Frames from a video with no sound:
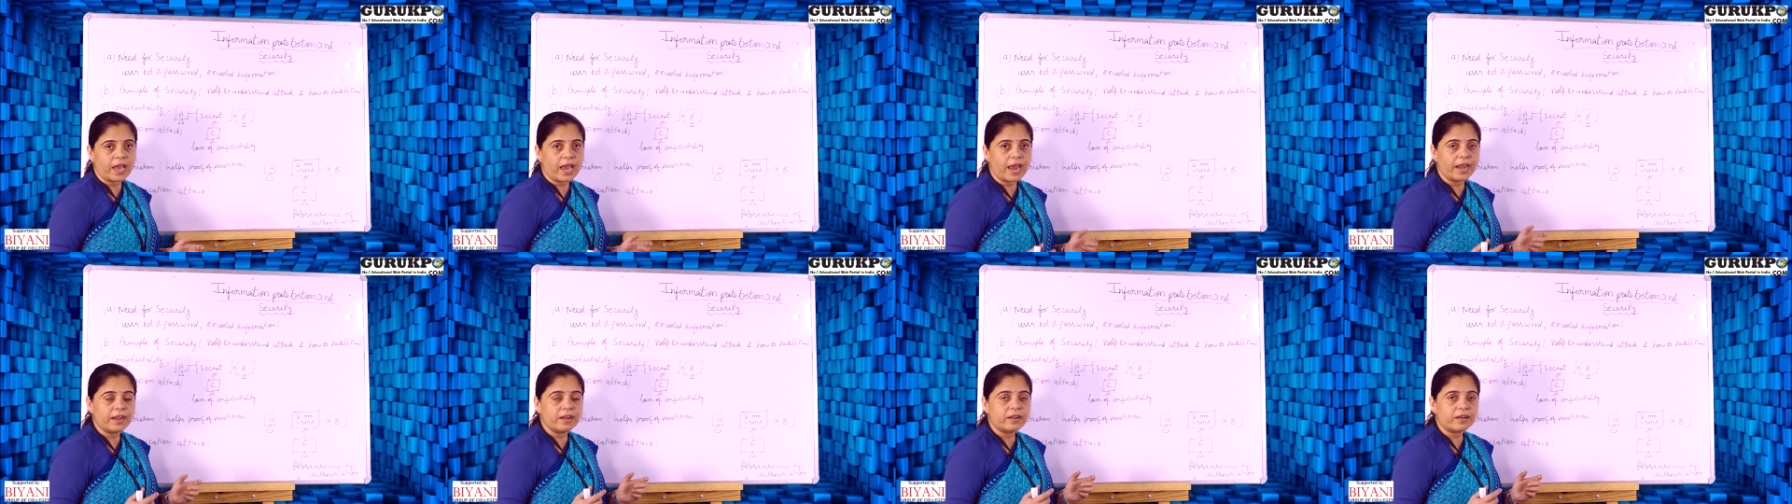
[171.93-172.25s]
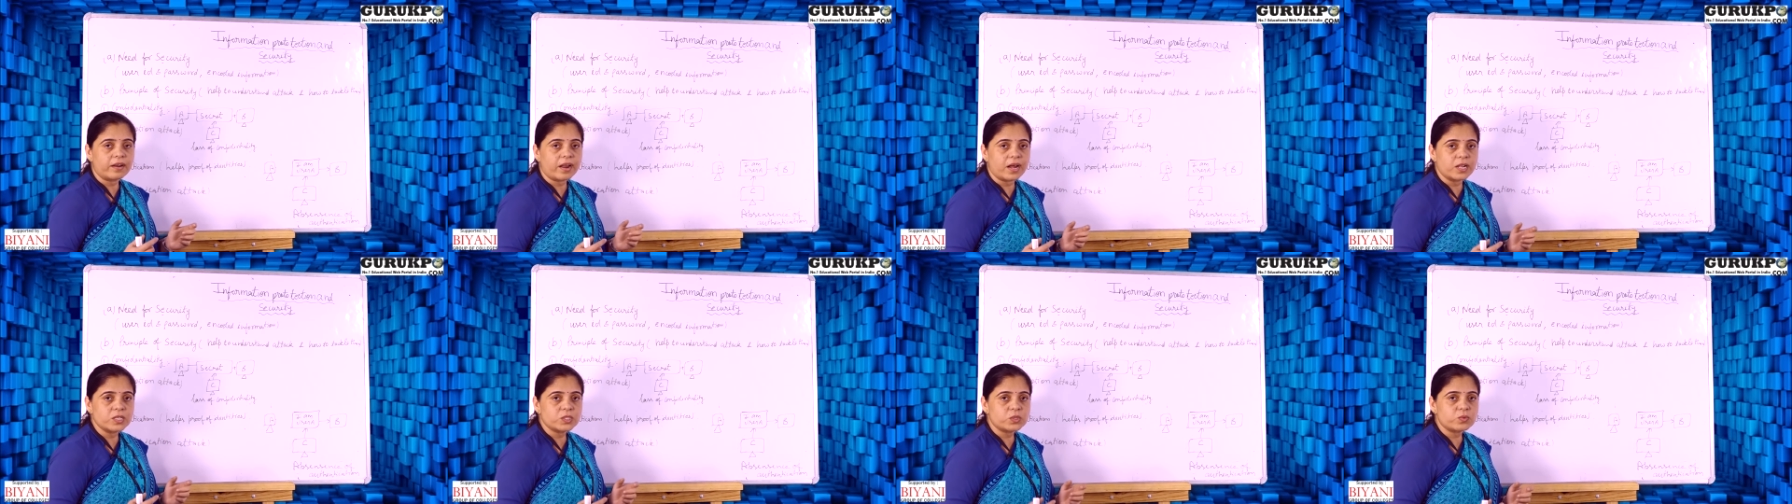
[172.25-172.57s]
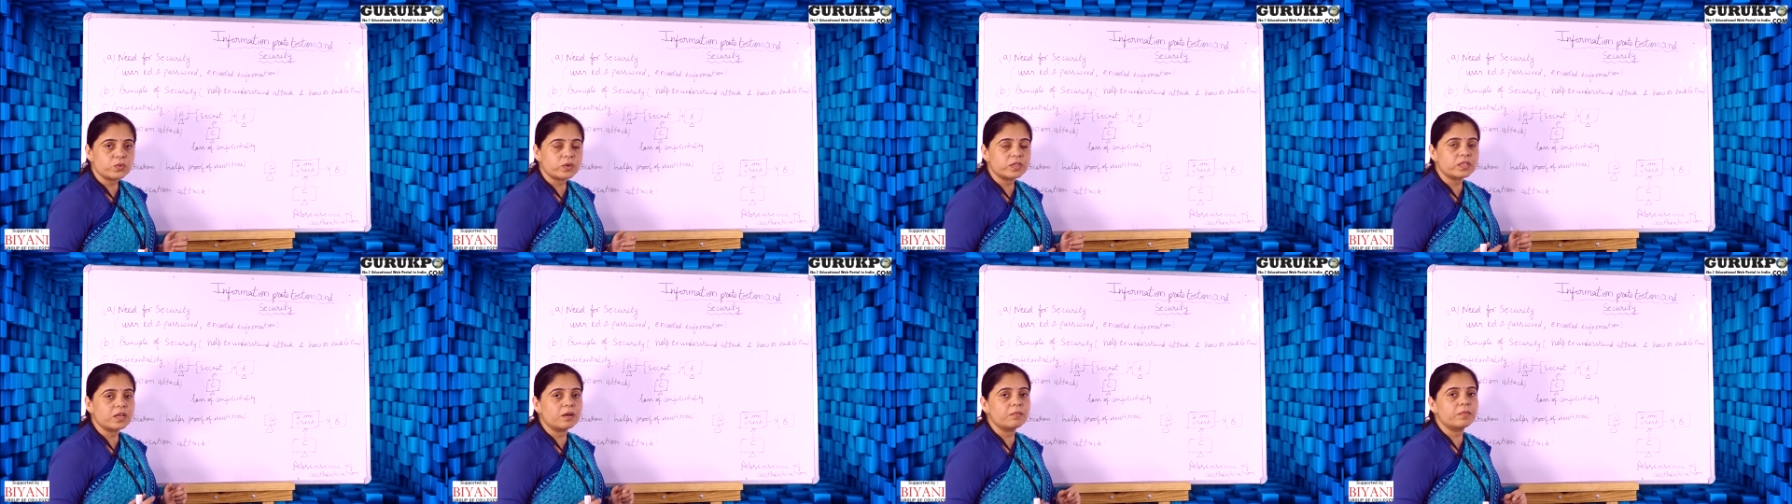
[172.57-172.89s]
and
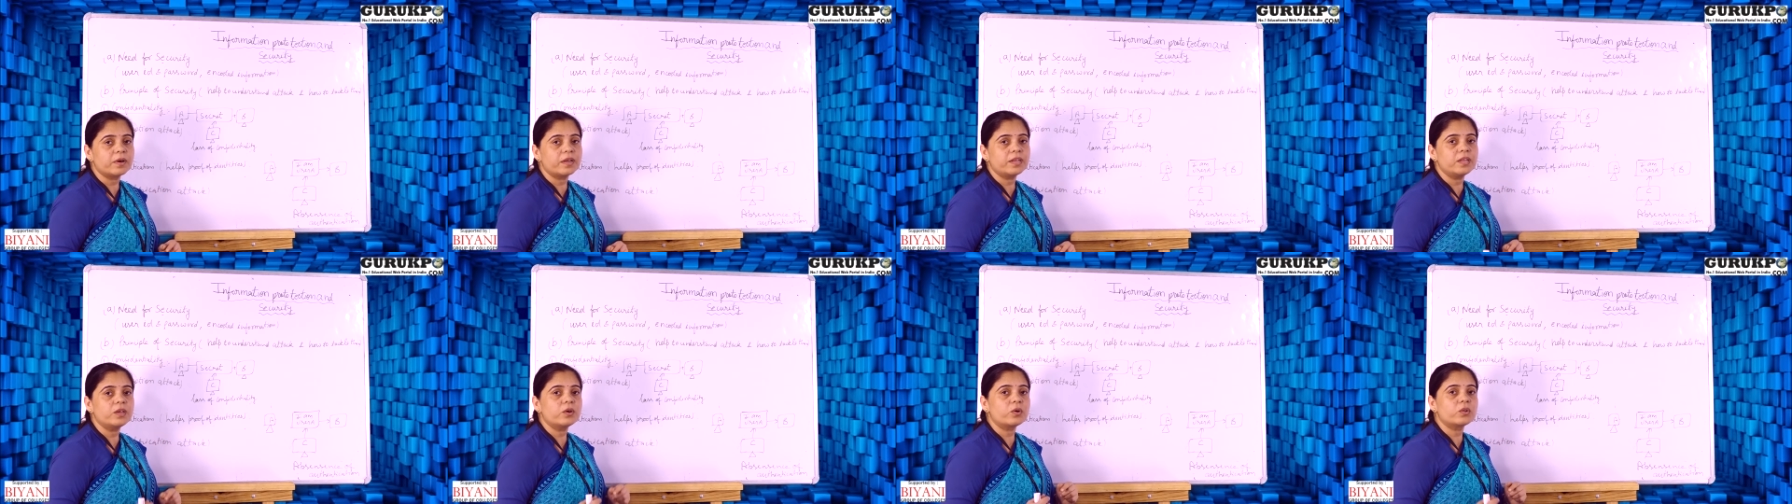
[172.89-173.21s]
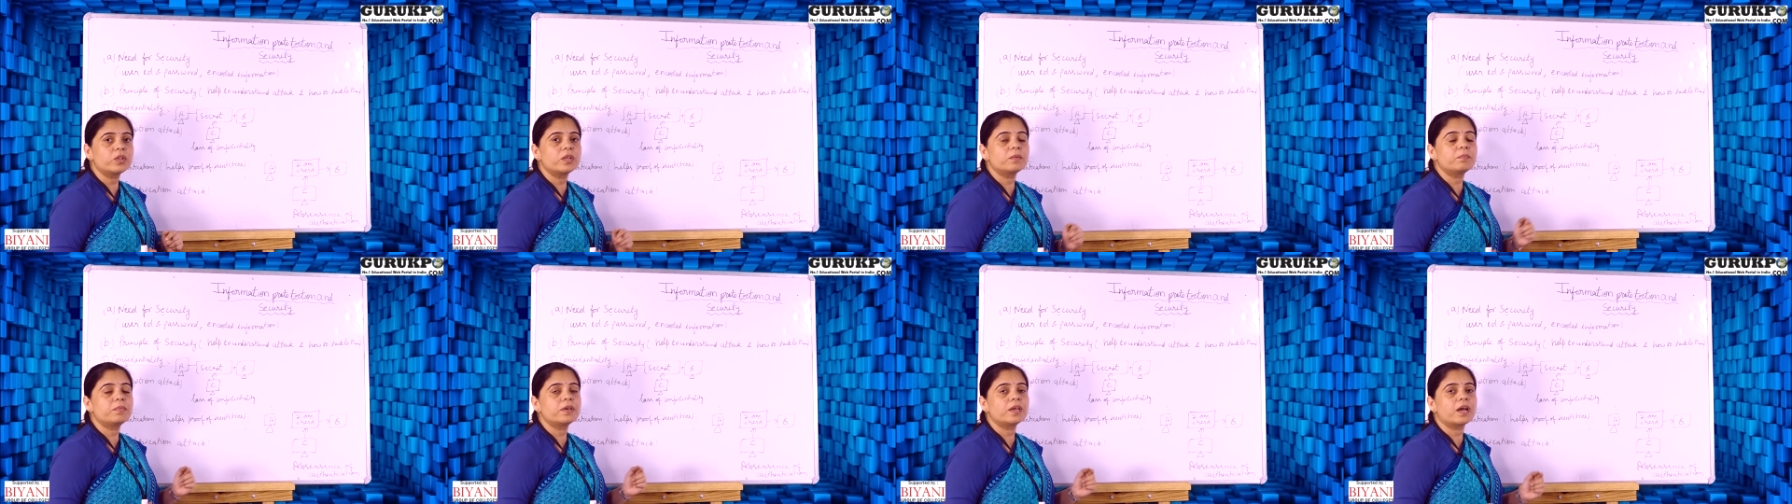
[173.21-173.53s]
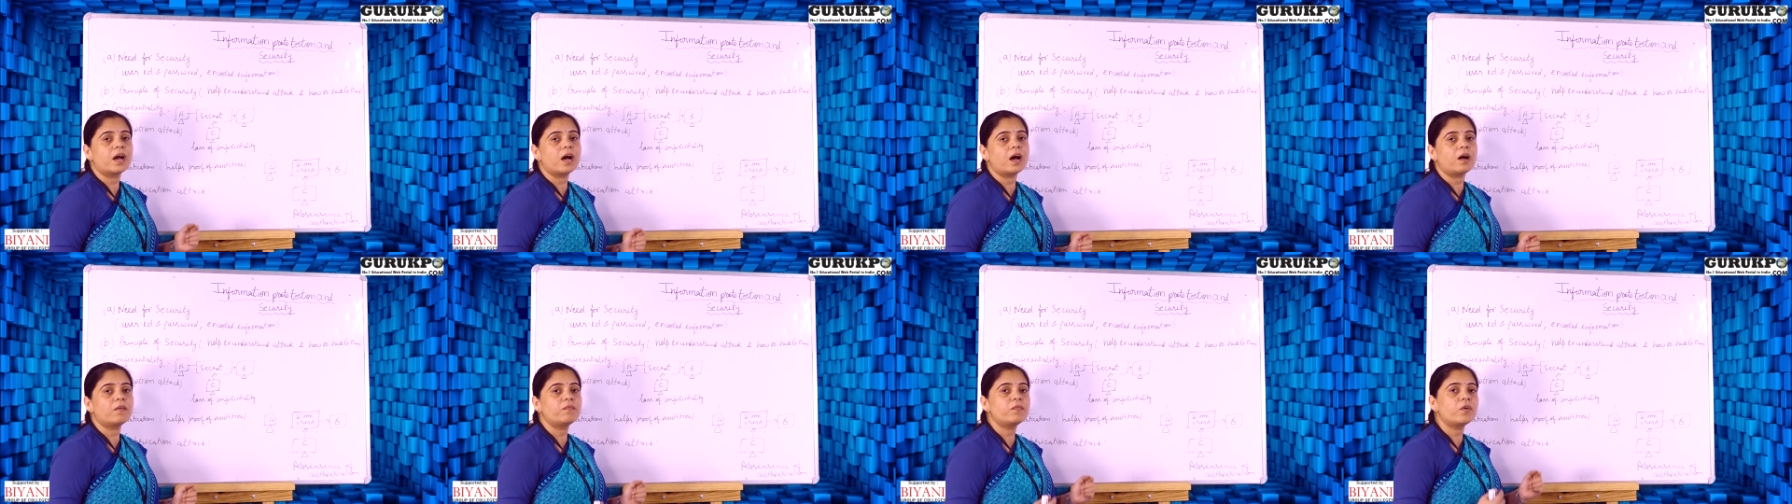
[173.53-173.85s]
transfer the money on the
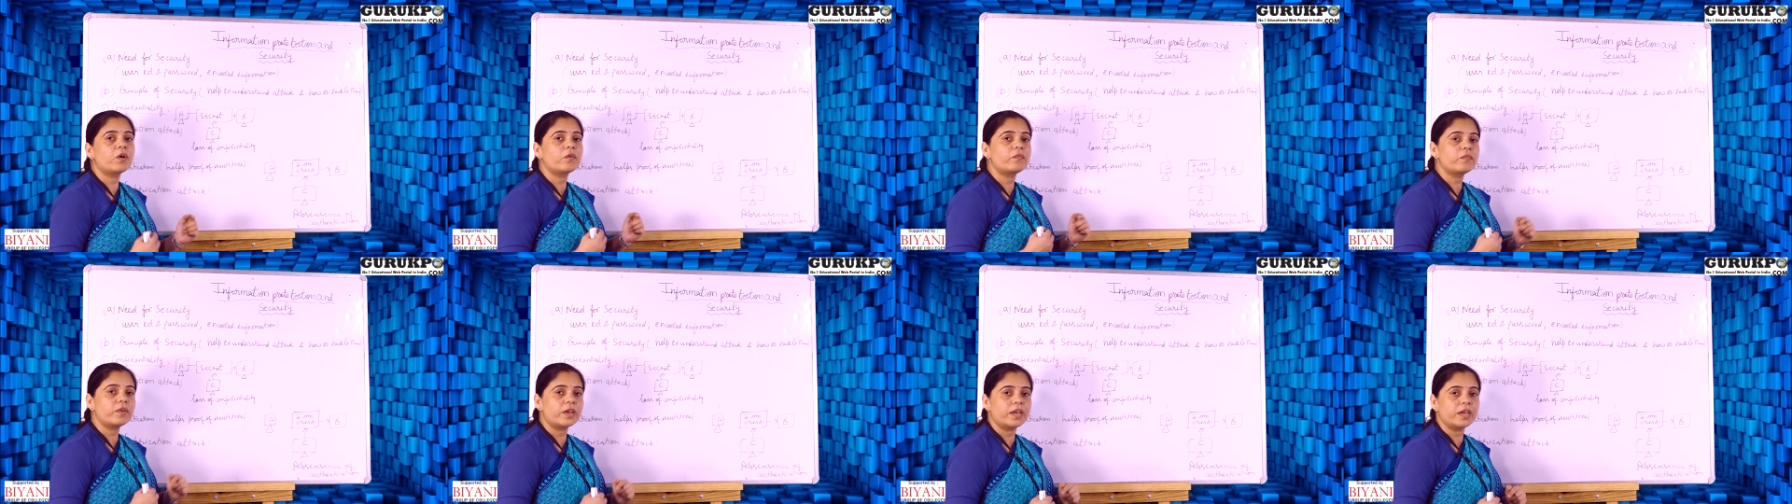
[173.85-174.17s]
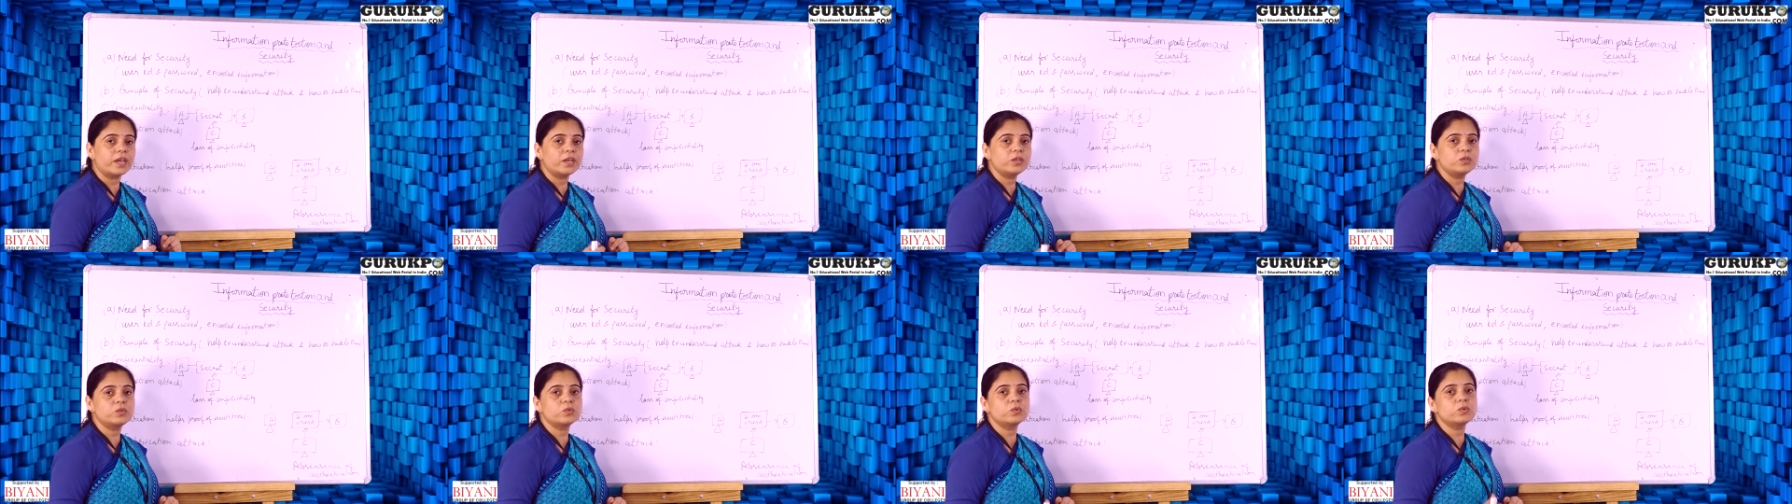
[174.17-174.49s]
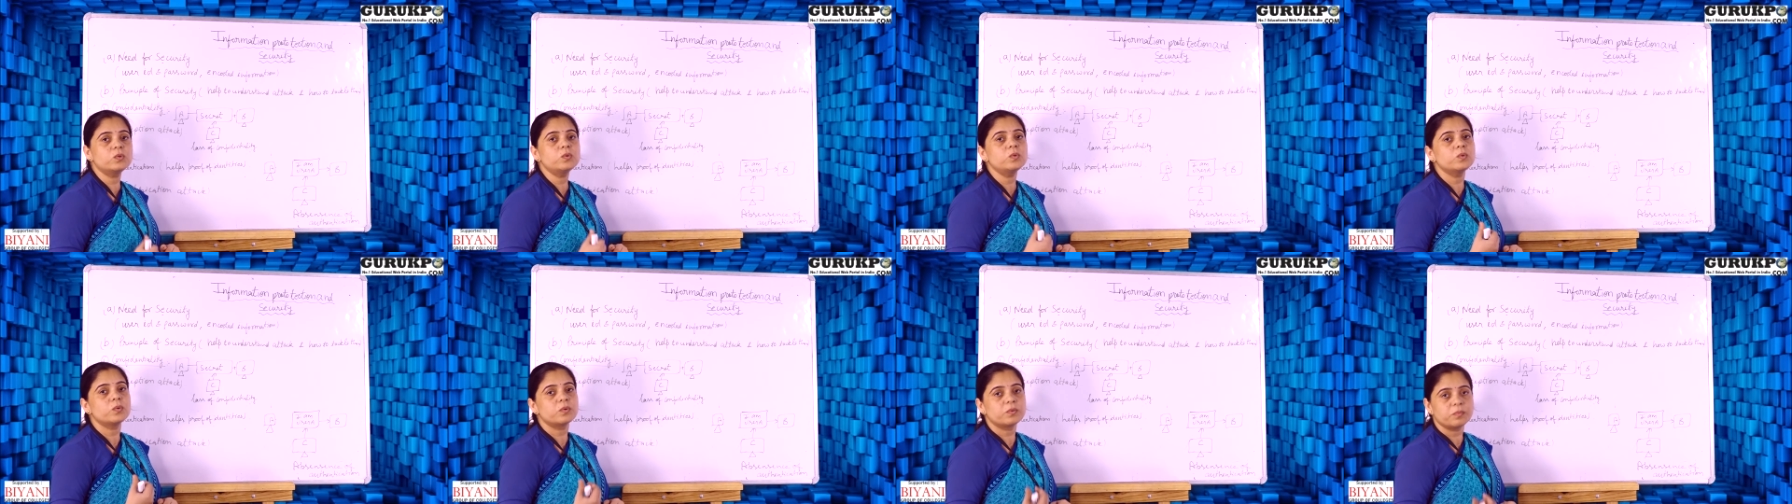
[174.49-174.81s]
behalf of A to